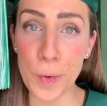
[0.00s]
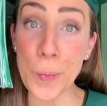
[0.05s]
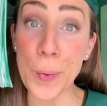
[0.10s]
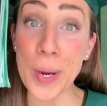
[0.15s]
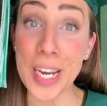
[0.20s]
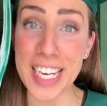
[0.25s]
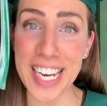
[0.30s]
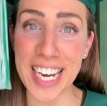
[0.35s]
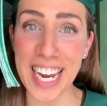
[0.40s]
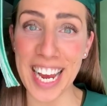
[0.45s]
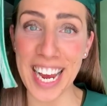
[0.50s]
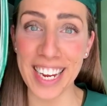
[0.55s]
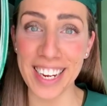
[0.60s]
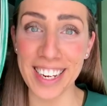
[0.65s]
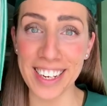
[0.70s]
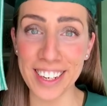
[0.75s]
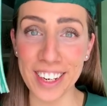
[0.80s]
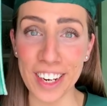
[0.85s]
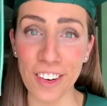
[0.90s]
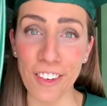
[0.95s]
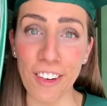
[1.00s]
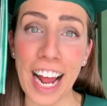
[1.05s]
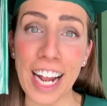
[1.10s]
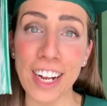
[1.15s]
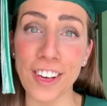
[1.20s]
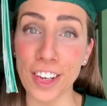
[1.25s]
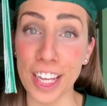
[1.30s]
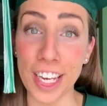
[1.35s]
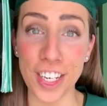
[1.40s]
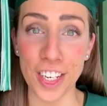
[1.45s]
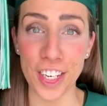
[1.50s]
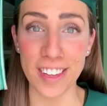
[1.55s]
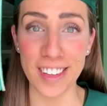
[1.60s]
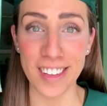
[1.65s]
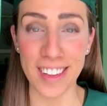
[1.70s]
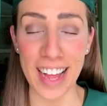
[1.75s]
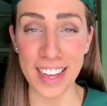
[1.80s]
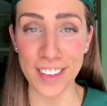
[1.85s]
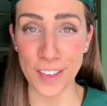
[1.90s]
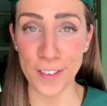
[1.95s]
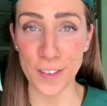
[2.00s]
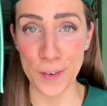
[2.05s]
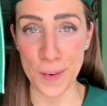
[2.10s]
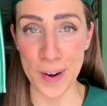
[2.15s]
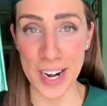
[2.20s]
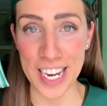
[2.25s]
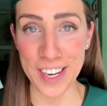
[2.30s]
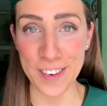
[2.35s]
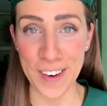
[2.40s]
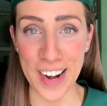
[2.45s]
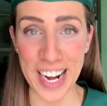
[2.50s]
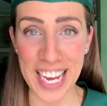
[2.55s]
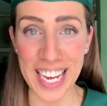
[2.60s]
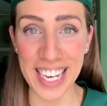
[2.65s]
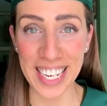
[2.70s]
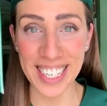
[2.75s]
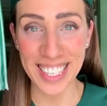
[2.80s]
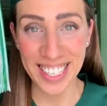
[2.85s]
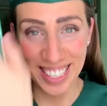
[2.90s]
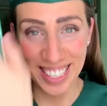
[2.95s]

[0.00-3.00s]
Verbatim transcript: We did it. Congratulations, class of 2020.